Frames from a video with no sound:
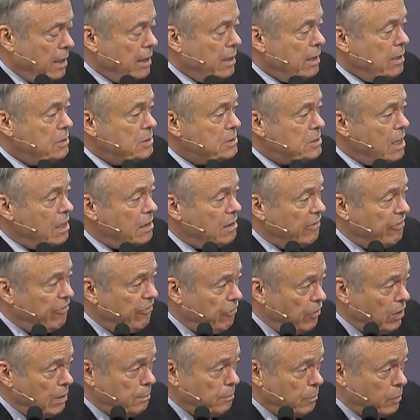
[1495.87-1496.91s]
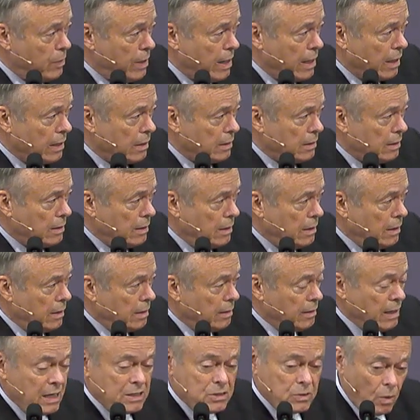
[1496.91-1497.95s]
You see the footprint.
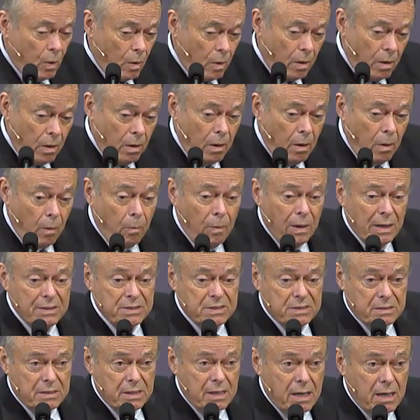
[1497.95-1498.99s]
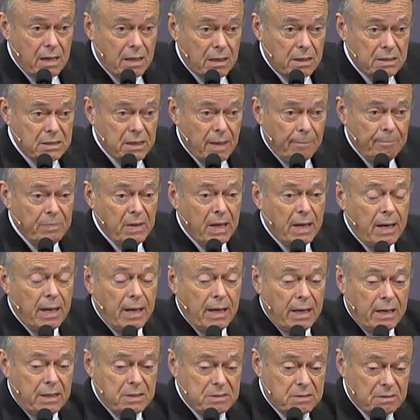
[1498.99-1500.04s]
That's all one sees,
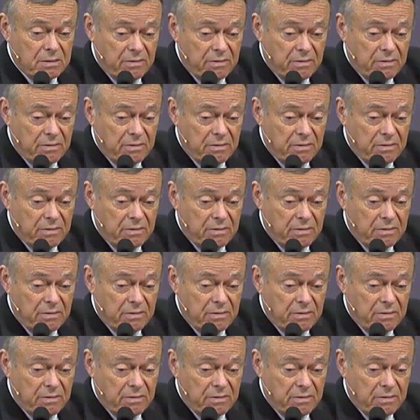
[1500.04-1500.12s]
is